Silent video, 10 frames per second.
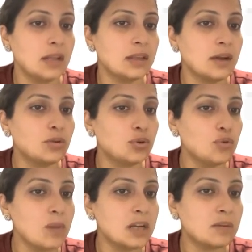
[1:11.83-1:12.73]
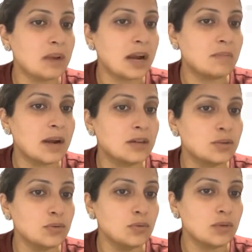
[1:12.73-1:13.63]
Then 2 multiplied by
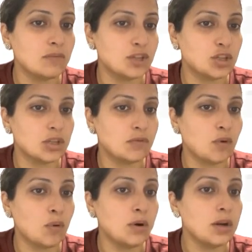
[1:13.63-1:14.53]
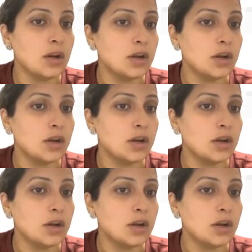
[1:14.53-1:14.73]
2 which is 4,